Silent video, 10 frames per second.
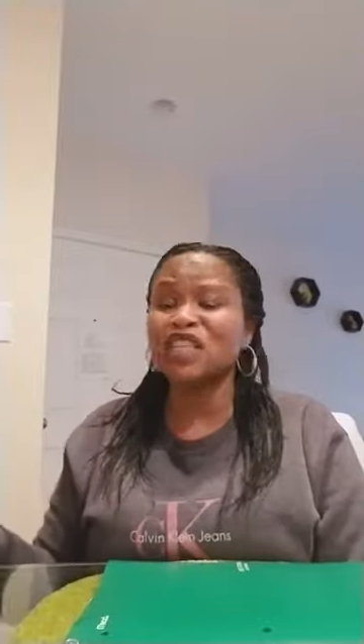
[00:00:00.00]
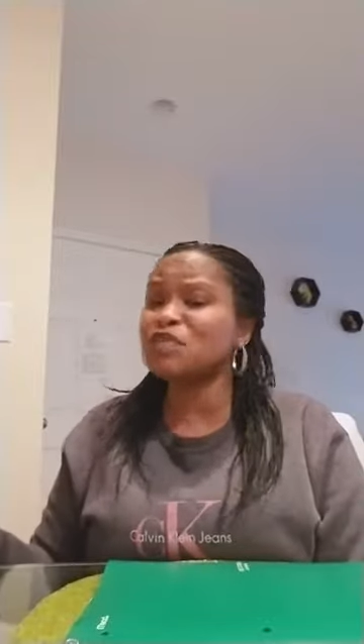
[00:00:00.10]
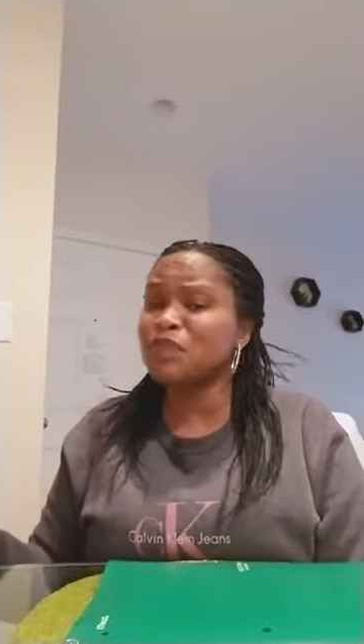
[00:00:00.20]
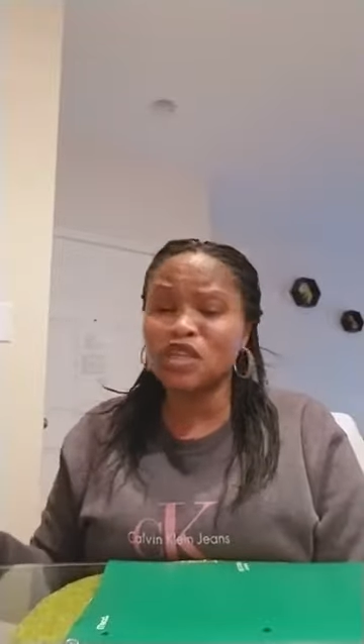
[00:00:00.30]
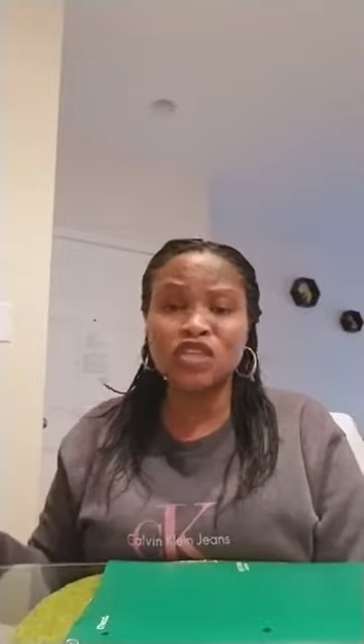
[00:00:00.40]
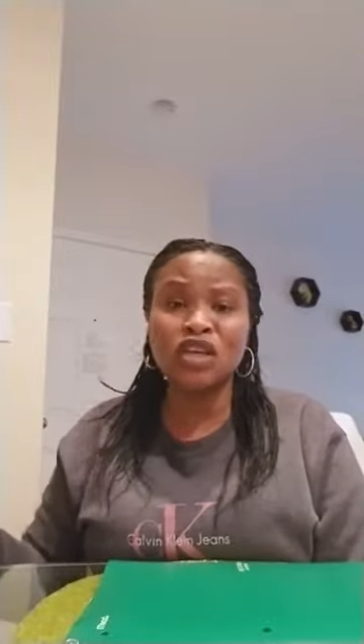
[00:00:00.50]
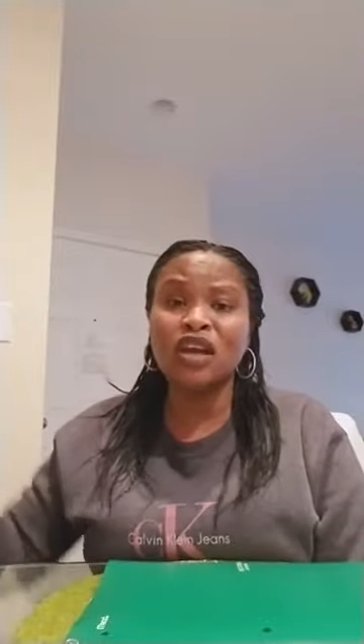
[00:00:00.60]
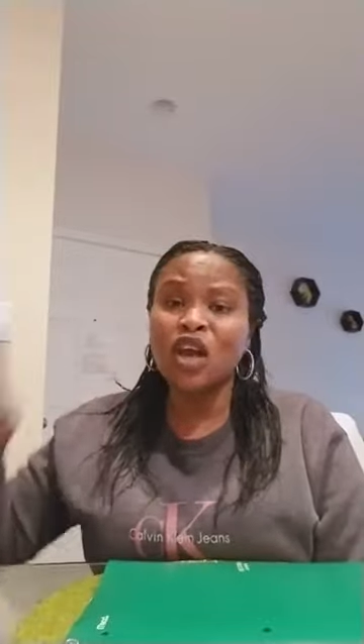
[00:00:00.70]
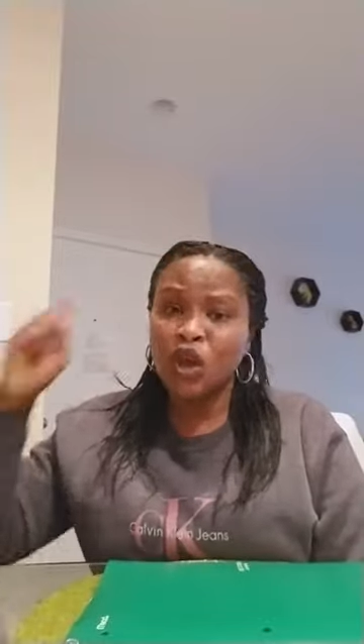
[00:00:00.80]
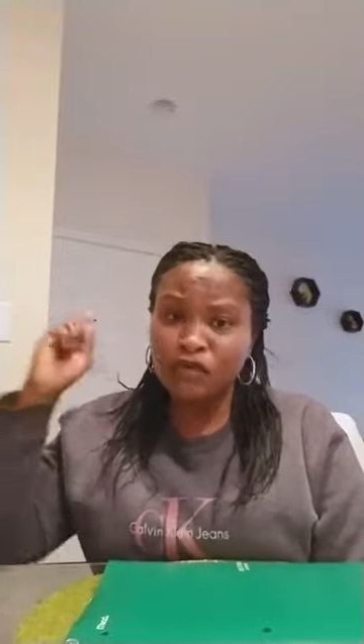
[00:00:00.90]
especially
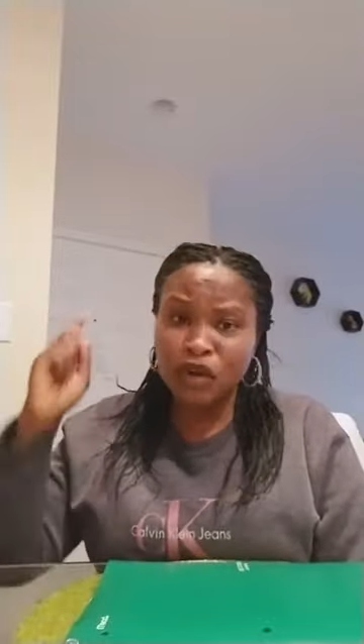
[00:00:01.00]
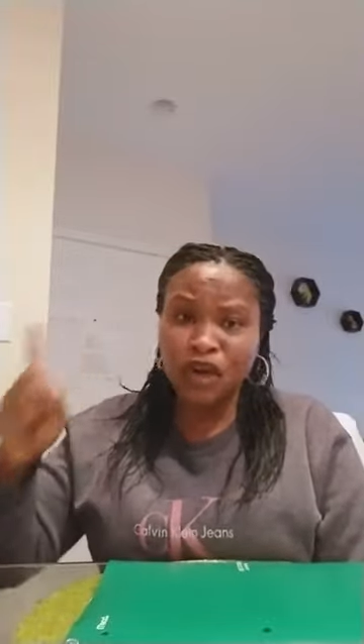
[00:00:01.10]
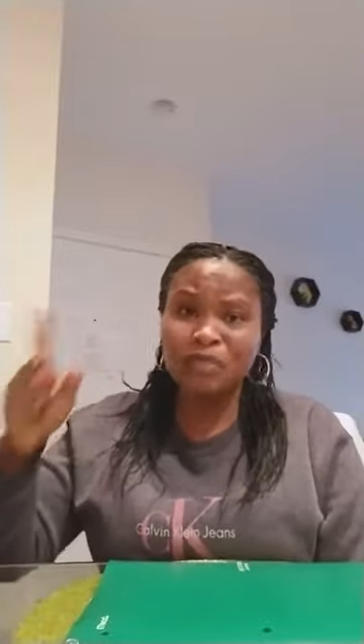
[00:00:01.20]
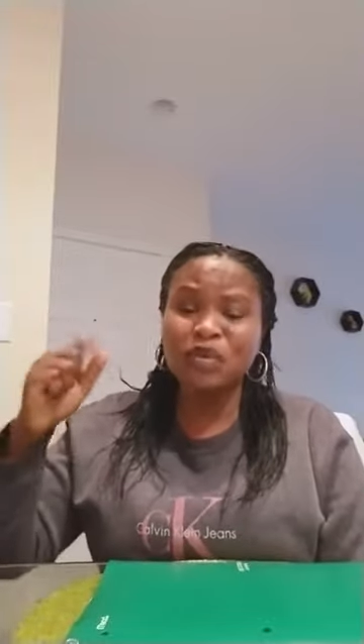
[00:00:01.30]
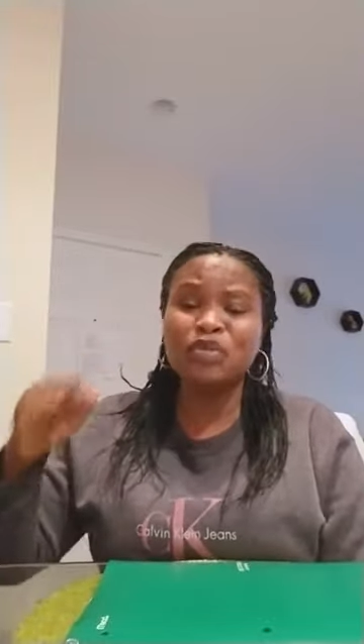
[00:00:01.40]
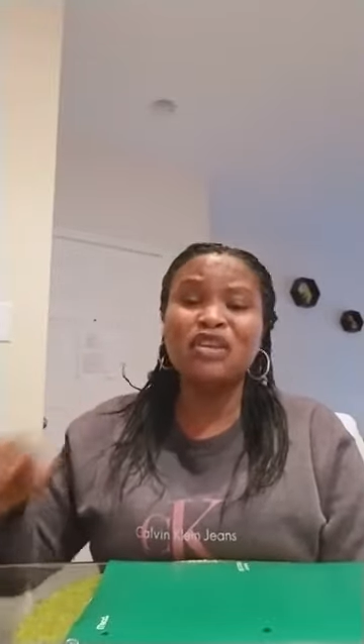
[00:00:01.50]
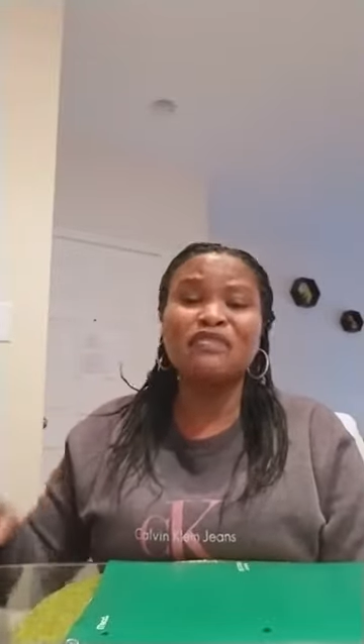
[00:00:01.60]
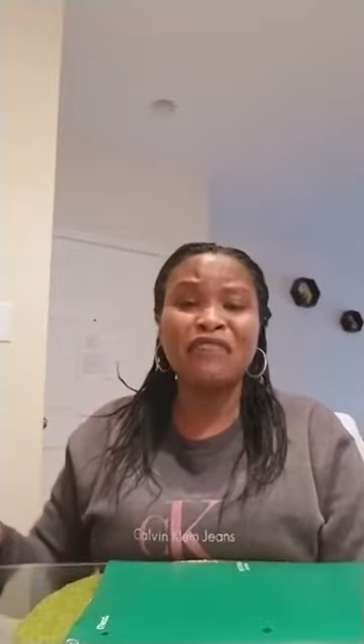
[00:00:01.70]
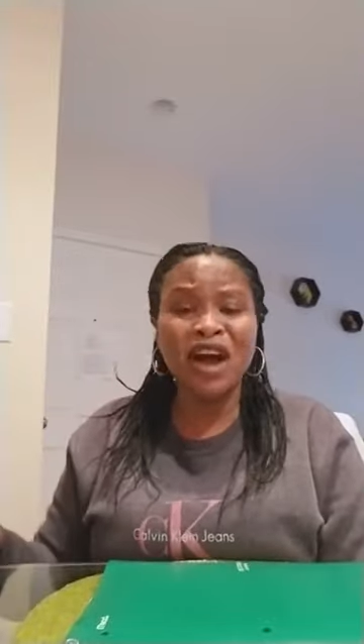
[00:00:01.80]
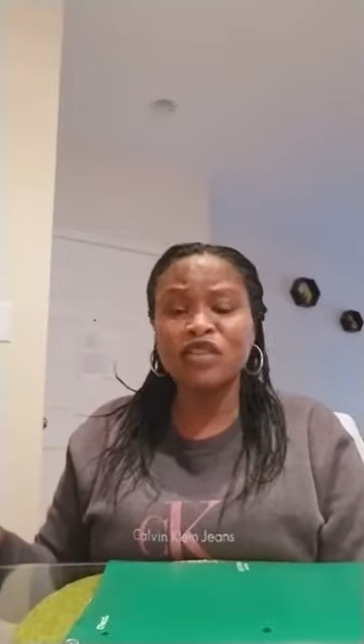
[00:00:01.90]
if you claim to be a
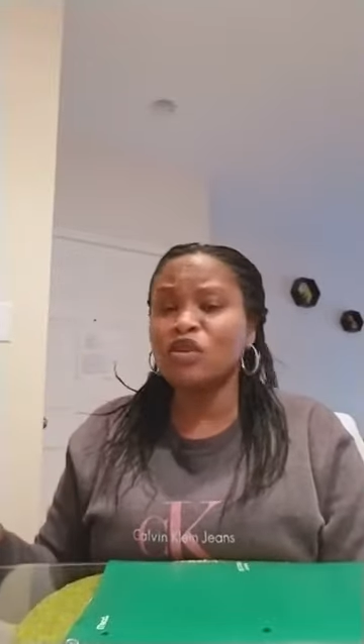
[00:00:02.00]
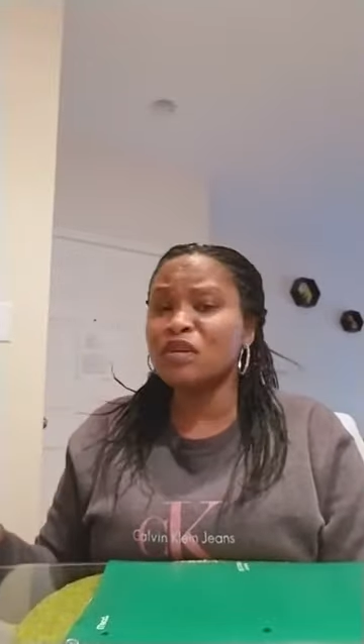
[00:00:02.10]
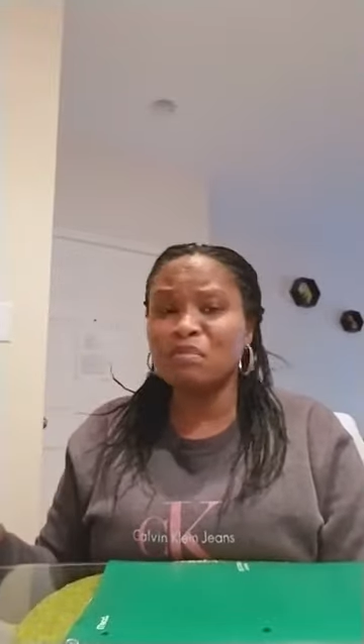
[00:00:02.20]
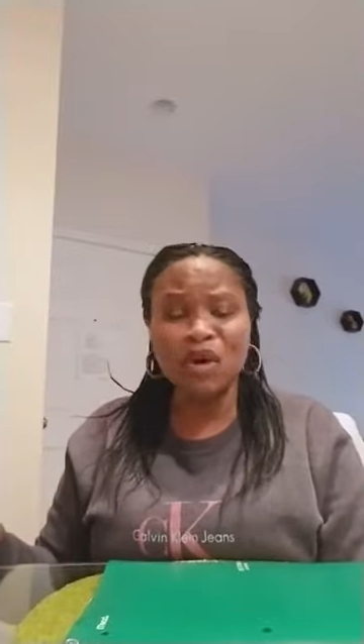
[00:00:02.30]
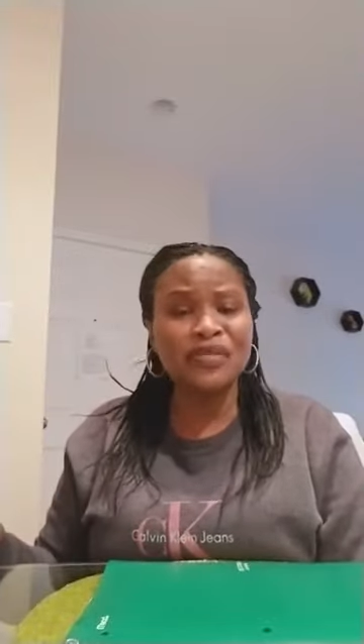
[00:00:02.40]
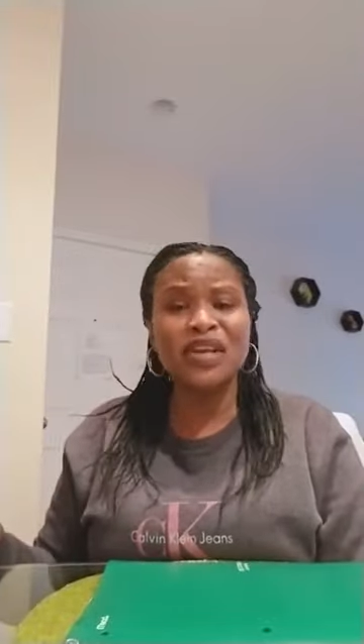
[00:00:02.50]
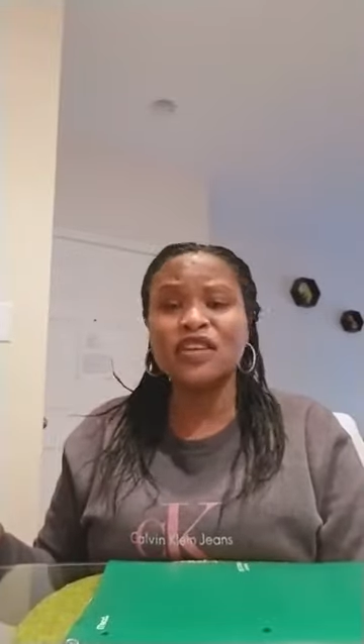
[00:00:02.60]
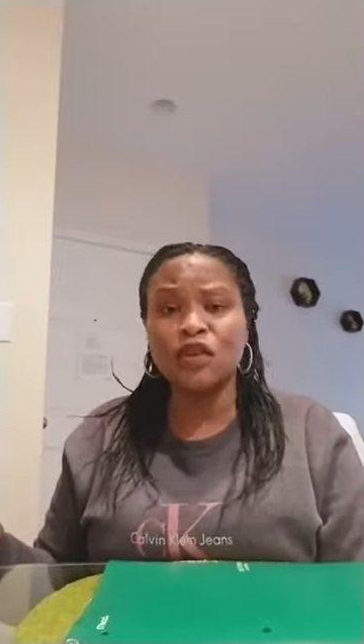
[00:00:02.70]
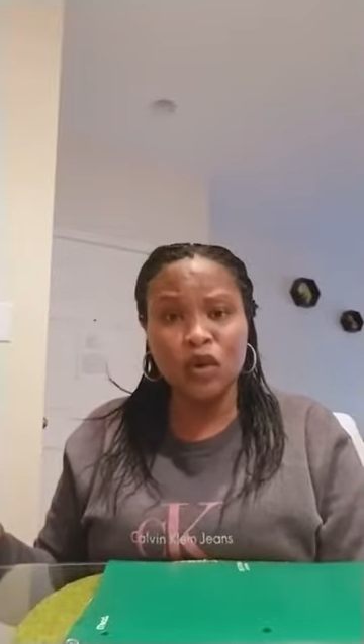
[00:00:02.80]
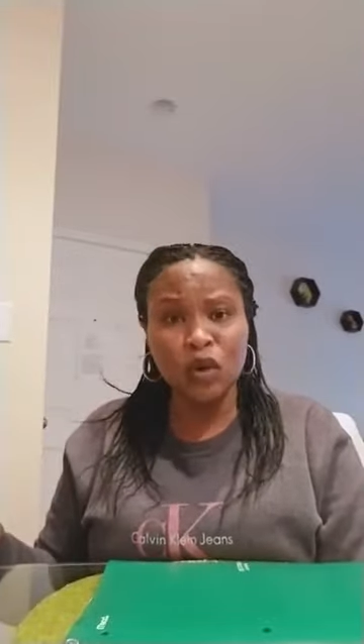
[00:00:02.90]
father or a mother in
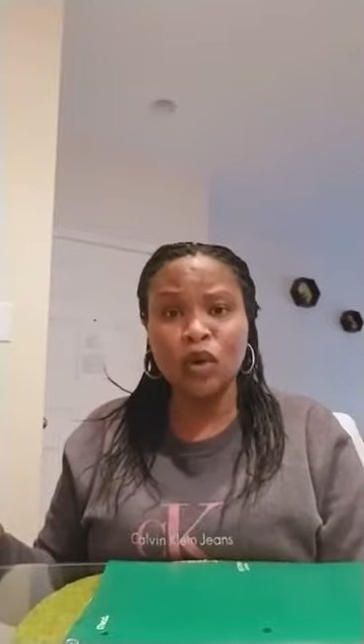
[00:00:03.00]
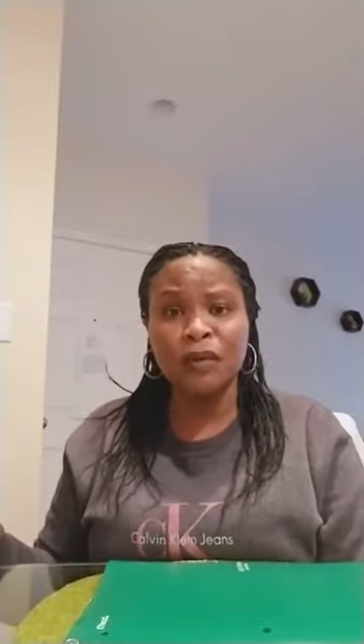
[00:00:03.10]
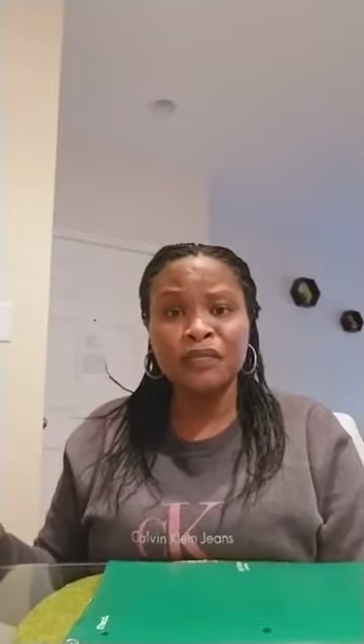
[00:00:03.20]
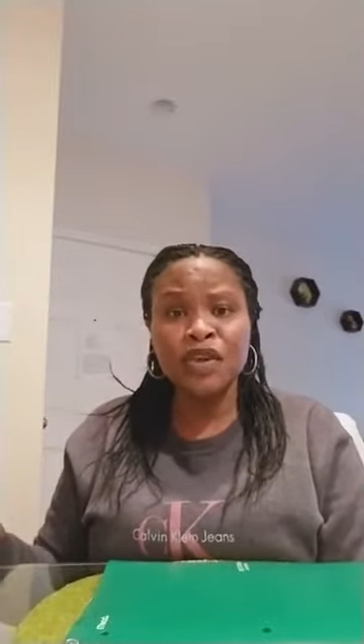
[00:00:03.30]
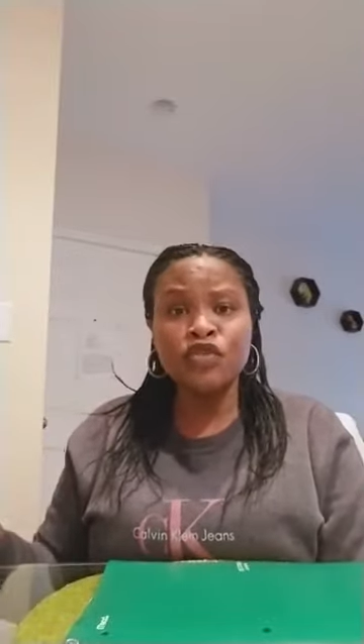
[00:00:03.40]
the law.